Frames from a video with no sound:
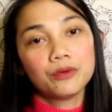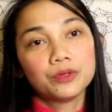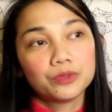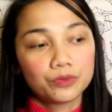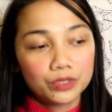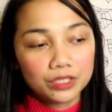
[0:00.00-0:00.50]
was
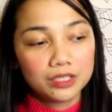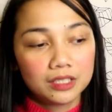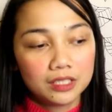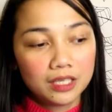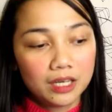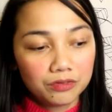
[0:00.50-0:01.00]
fortunate
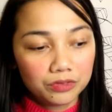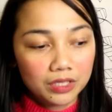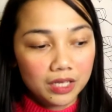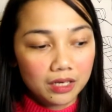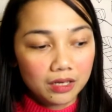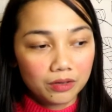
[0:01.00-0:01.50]
enough to
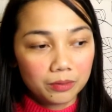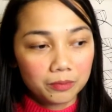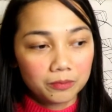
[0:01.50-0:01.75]
get a